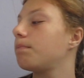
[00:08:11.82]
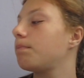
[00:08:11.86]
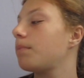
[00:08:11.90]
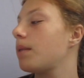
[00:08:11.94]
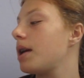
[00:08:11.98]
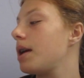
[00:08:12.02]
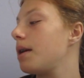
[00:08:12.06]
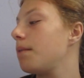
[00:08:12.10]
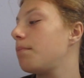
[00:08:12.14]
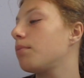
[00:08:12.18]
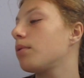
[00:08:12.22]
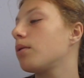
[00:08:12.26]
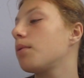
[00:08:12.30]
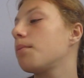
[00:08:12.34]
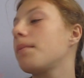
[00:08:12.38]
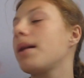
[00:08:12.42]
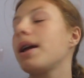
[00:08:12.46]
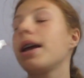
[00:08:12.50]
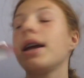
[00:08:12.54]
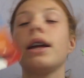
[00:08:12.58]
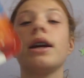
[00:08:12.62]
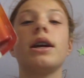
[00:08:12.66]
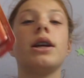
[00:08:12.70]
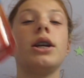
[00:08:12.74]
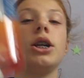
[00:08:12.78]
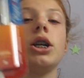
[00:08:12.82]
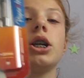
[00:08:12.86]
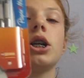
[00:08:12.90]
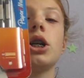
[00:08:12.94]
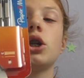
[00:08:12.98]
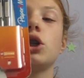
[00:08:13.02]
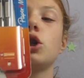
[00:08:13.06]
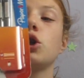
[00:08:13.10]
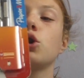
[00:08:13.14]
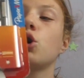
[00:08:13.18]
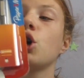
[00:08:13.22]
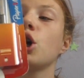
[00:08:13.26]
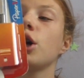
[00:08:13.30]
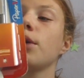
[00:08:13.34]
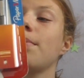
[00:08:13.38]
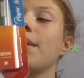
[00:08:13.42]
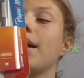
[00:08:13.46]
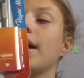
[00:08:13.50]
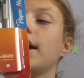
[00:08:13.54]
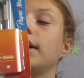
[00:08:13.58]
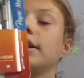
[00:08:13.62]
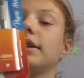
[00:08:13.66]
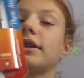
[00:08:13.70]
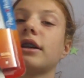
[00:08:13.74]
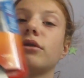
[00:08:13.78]
Papermate Joy
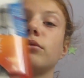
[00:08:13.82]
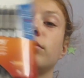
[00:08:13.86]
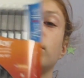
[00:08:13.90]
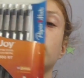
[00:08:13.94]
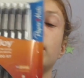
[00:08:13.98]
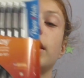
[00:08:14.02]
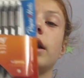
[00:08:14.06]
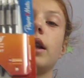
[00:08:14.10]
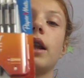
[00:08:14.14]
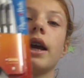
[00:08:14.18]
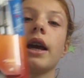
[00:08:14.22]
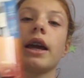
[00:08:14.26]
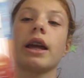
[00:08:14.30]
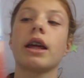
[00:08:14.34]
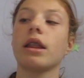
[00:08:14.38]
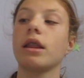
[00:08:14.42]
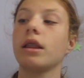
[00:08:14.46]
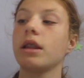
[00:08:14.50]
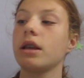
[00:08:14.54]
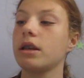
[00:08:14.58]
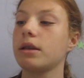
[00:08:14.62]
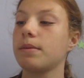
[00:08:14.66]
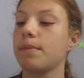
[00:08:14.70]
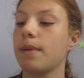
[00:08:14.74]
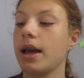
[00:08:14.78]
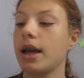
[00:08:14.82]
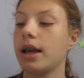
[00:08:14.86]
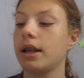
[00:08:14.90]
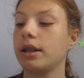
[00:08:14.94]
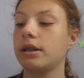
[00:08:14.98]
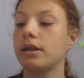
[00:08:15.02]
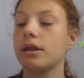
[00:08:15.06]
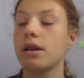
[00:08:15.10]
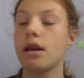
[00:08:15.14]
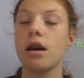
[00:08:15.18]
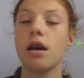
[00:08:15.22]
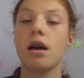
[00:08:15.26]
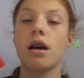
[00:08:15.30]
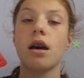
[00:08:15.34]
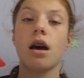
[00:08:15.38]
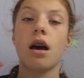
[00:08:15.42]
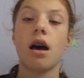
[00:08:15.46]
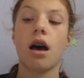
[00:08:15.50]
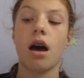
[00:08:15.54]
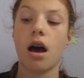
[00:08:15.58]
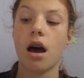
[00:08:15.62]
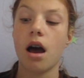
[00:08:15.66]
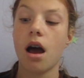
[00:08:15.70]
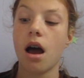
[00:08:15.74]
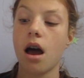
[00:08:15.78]
pens. I really like these pens.
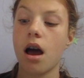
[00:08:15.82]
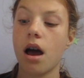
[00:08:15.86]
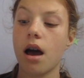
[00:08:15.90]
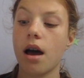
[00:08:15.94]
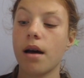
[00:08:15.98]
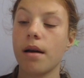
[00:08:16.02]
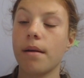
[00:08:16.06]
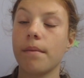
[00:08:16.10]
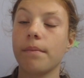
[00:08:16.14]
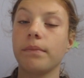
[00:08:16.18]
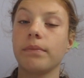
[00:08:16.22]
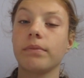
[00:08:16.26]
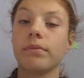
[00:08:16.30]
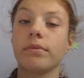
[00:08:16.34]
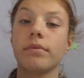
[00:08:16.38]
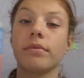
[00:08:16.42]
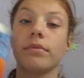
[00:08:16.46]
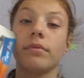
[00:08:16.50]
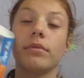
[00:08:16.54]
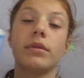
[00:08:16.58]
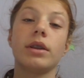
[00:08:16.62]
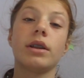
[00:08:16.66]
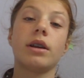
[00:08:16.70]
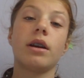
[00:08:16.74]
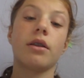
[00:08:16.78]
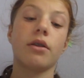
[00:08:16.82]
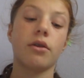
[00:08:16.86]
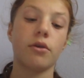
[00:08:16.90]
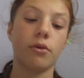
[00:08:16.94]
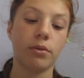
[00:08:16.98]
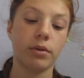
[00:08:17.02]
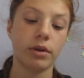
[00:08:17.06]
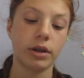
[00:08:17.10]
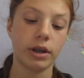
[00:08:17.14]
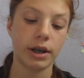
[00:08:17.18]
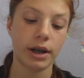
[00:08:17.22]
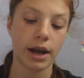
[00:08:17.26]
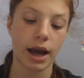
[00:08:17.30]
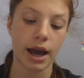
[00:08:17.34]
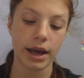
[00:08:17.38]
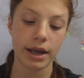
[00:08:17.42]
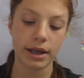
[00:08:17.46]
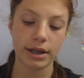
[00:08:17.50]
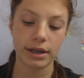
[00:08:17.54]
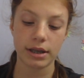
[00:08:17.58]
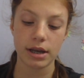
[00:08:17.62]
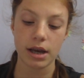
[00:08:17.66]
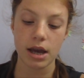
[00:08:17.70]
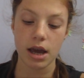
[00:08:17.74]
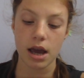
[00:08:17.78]
Um, they're really
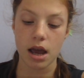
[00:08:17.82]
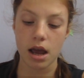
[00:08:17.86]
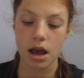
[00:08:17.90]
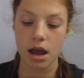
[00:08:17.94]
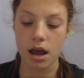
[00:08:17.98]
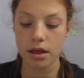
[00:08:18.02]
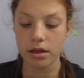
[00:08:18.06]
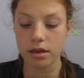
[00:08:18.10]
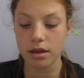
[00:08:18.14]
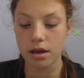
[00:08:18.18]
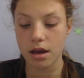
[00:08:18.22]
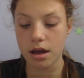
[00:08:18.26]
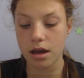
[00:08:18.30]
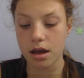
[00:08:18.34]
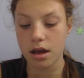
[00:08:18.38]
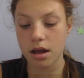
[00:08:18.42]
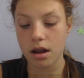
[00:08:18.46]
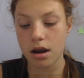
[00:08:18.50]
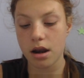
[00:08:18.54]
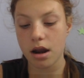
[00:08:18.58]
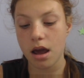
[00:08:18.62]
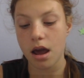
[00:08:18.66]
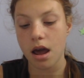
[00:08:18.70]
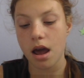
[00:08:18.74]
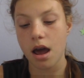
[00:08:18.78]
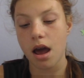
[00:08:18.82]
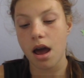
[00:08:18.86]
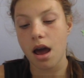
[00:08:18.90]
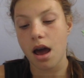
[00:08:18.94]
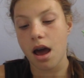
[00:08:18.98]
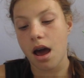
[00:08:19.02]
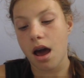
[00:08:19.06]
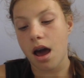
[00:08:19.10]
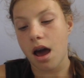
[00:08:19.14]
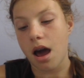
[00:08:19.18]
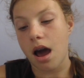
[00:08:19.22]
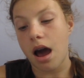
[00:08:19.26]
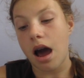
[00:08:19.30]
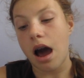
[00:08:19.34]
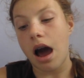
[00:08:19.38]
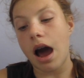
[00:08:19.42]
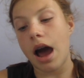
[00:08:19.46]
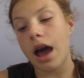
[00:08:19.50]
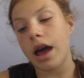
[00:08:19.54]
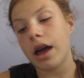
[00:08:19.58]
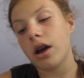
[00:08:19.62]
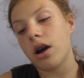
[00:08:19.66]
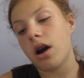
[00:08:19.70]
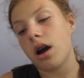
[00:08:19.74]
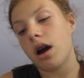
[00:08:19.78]
nice. And then
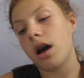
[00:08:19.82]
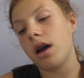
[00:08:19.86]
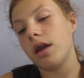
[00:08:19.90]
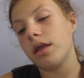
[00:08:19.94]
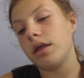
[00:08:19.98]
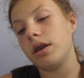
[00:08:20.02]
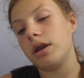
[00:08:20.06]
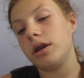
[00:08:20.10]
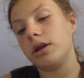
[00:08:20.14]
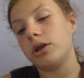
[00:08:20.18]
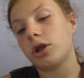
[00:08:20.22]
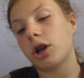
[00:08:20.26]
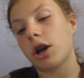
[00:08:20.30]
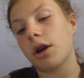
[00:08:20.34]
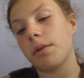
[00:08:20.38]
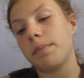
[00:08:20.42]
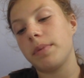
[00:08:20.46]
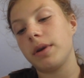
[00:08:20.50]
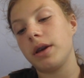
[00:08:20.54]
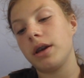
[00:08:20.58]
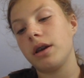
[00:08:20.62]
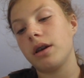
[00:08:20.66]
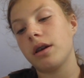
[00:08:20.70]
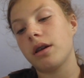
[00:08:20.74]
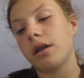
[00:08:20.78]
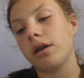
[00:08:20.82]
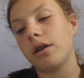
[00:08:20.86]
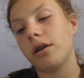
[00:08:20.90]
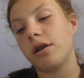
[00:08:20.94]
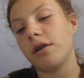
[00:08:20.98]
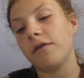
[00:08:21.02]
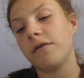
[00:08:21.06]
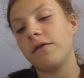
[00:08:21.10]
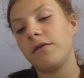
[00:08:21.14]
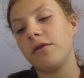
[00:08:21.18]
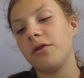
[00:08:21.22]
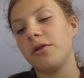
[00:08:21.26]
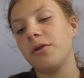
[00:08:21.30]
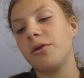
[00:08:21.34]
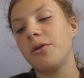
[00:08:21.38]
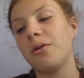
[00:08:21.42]
I got the Sharpie Clearview